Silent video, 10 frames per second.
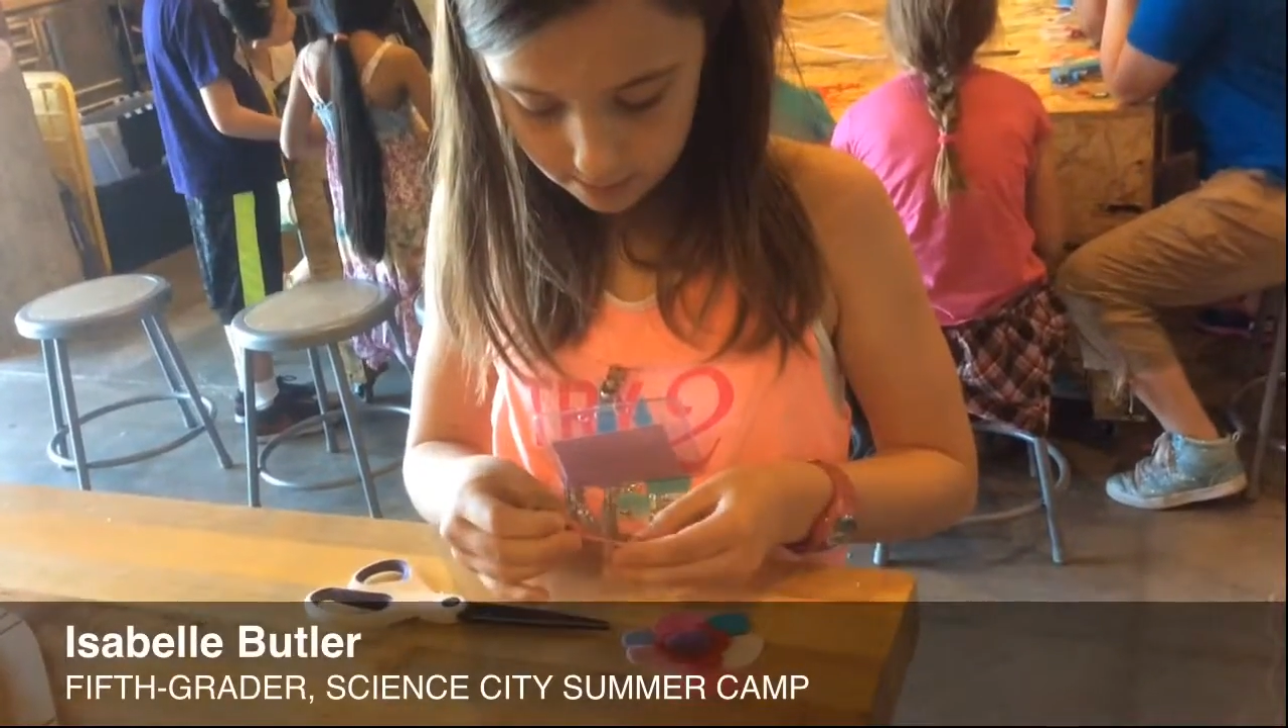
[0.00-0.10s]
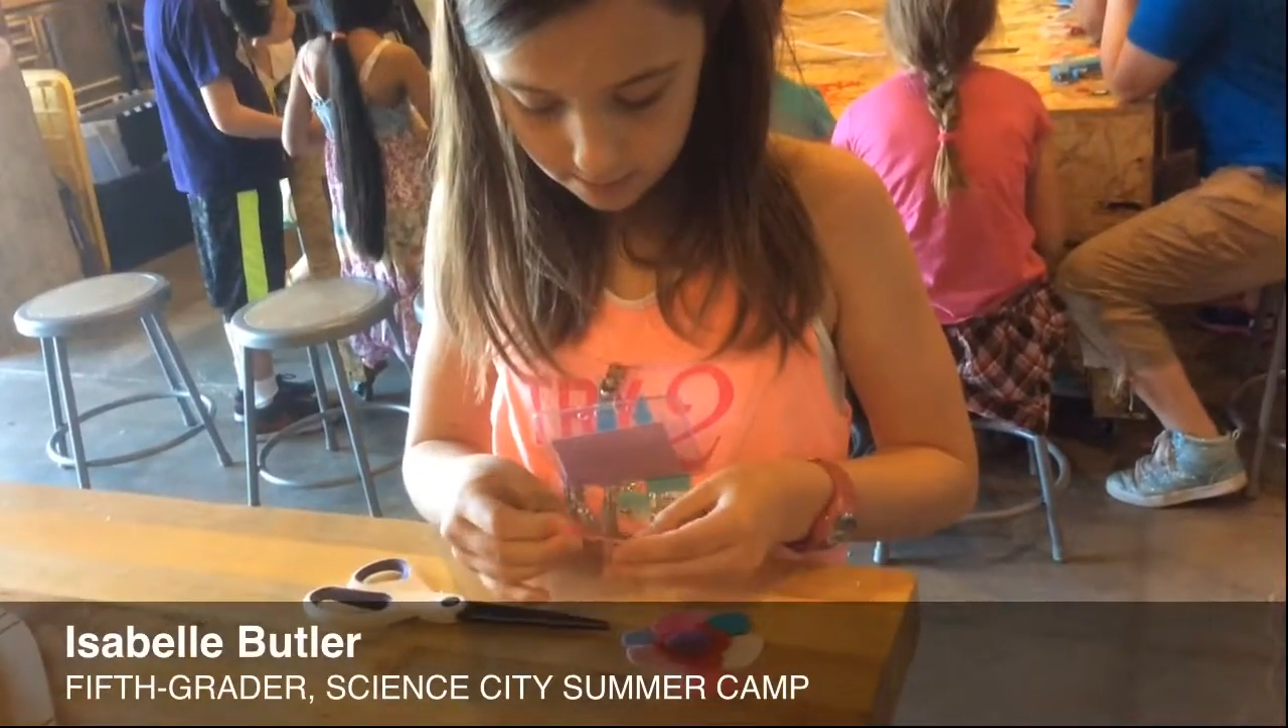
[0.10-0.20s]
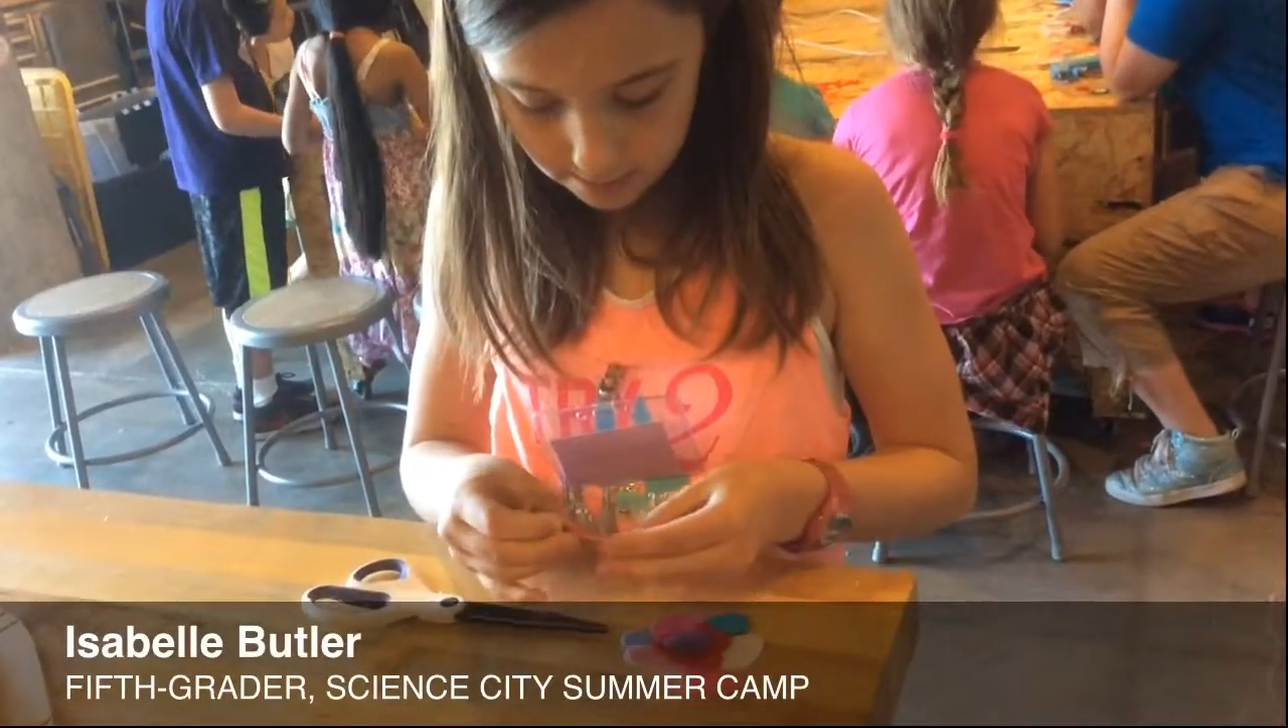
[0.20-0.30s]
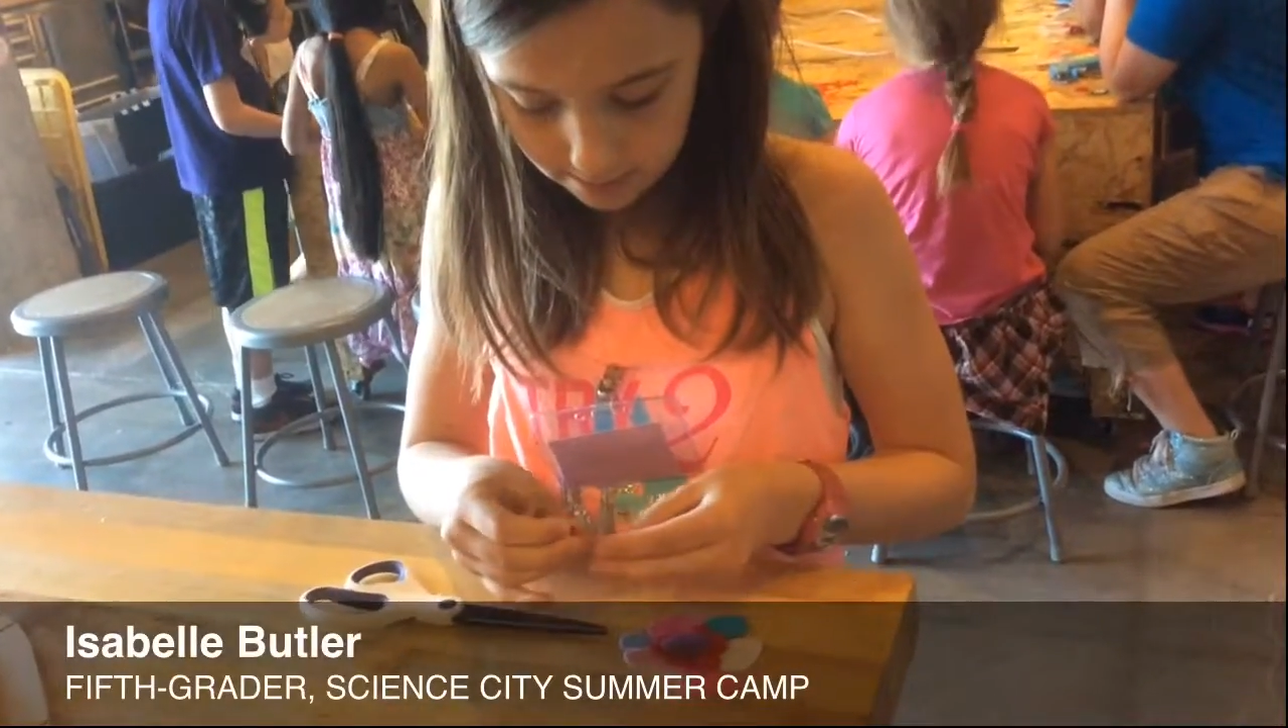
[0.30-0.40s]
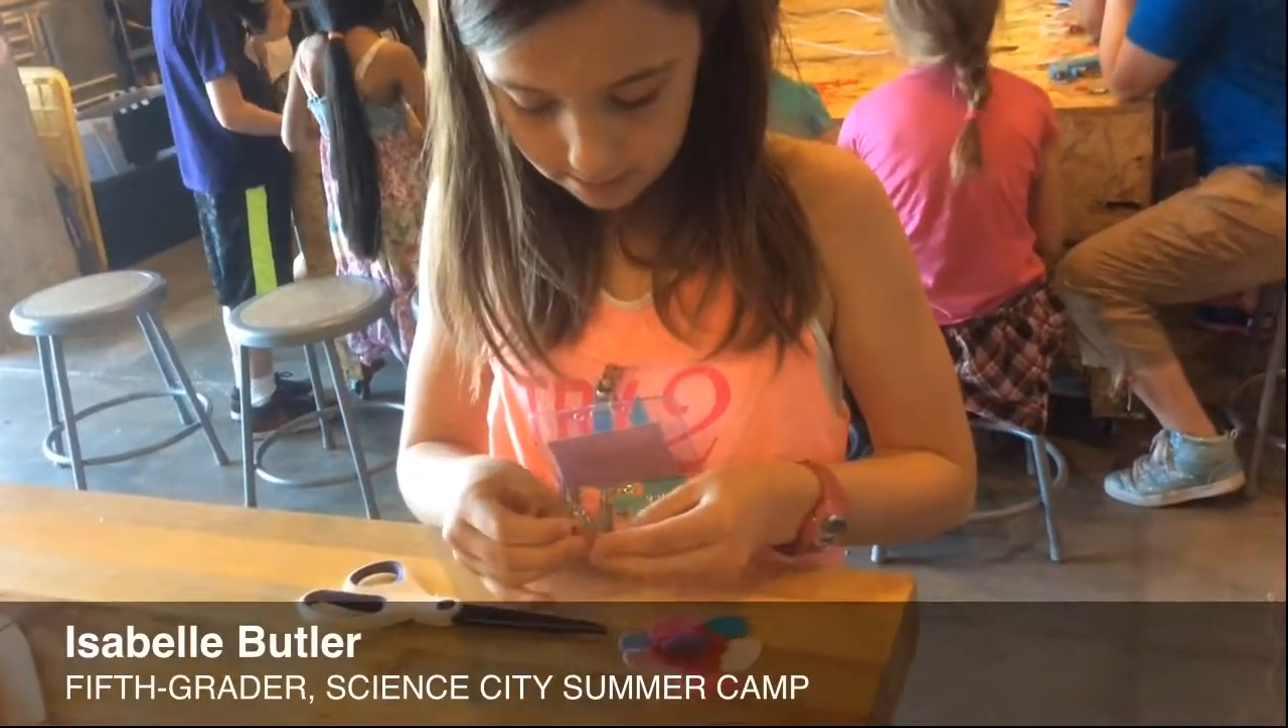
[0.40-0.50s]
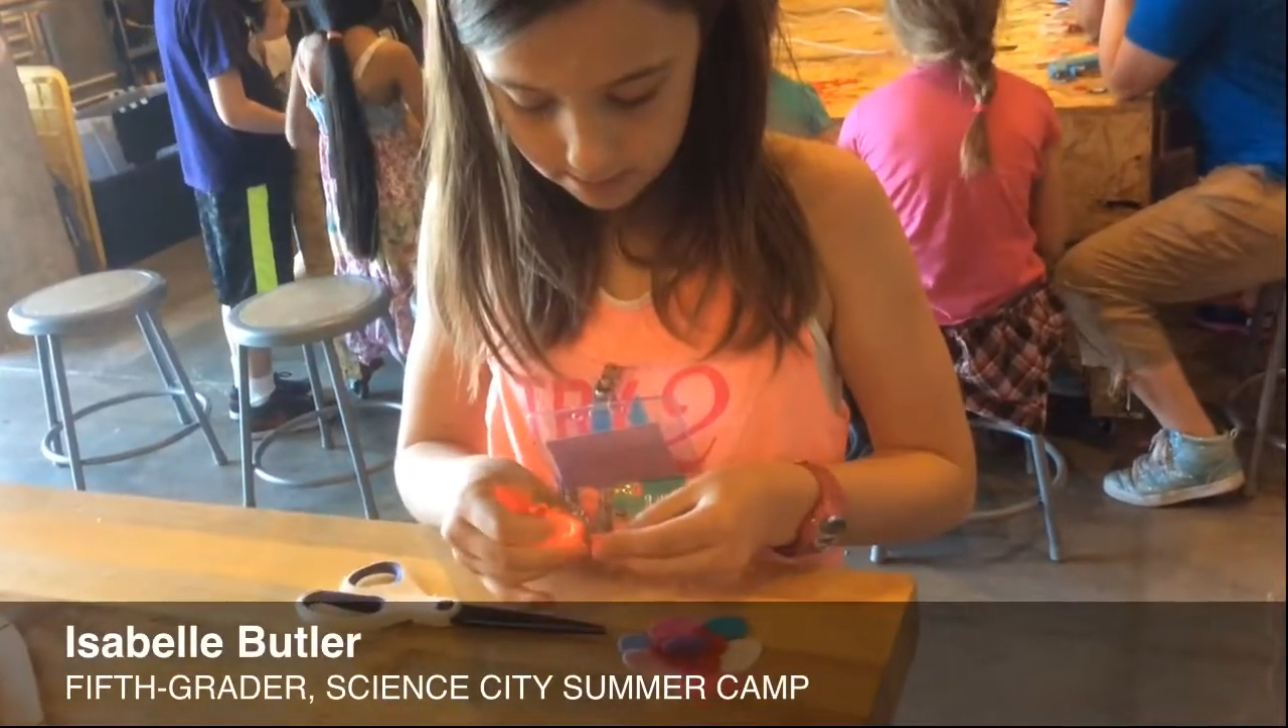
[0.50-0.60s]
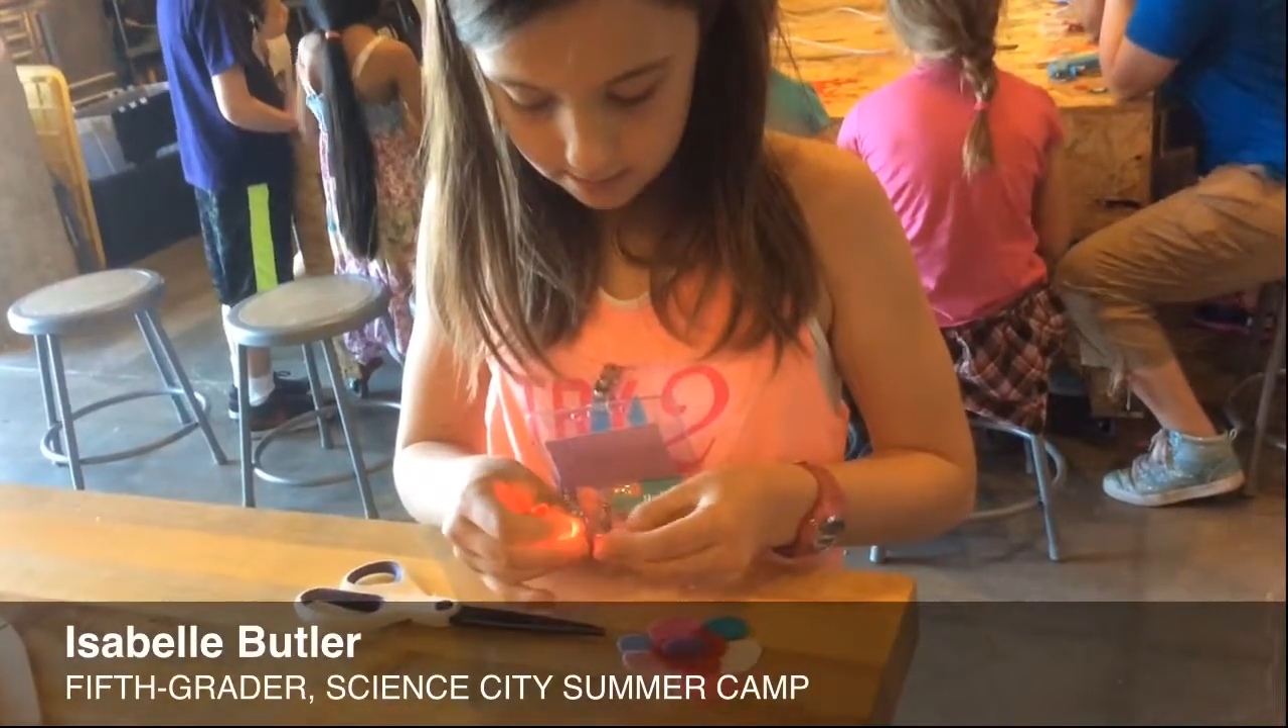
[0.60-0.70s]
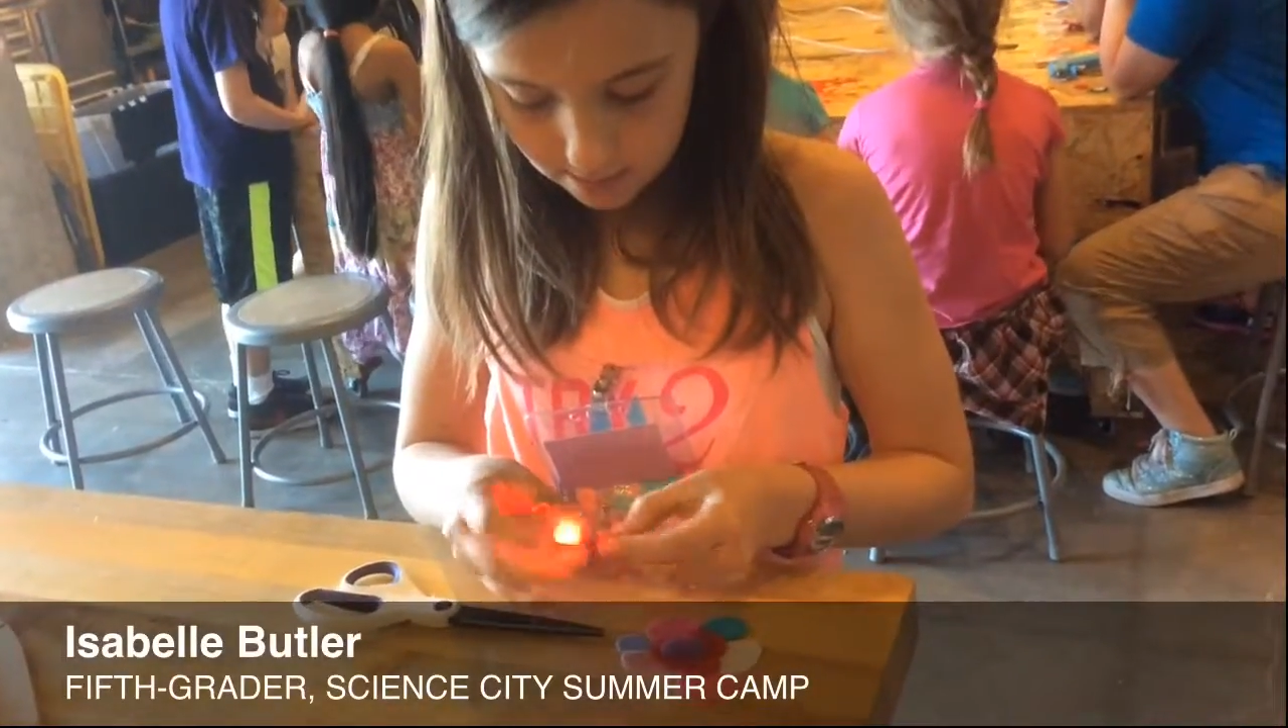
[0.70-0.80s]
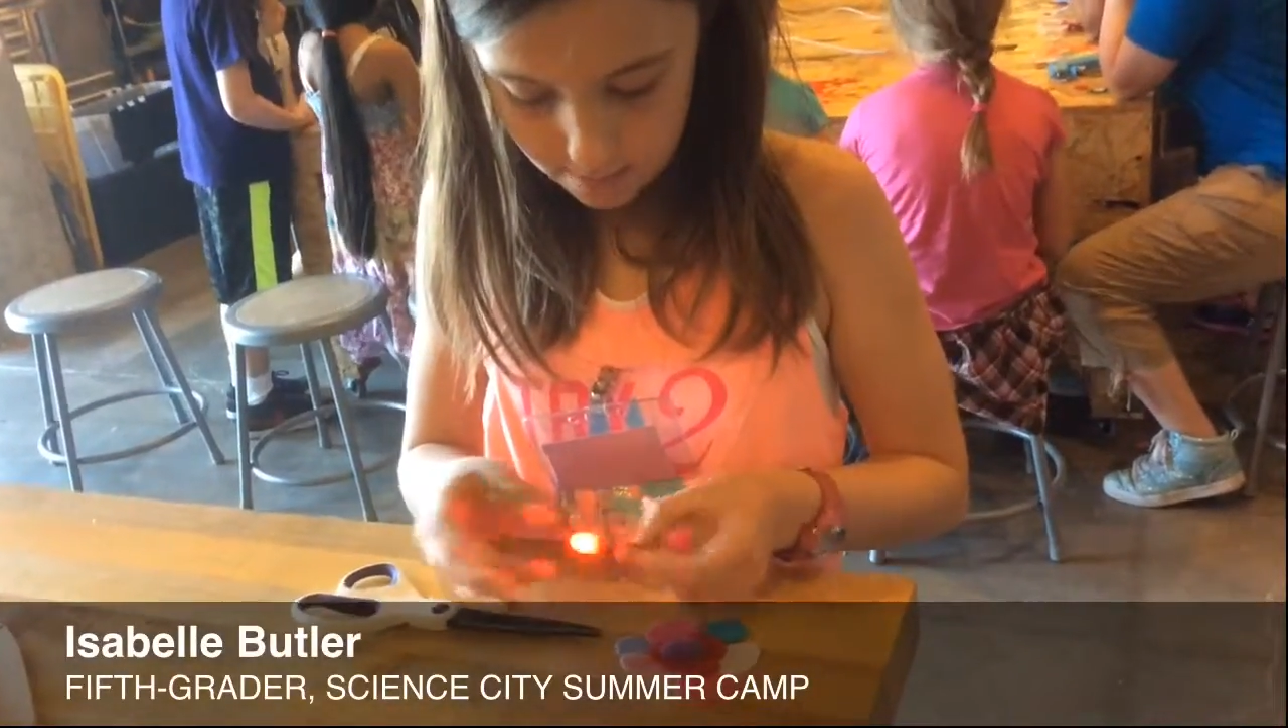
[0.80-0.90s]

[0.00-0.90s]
connect it to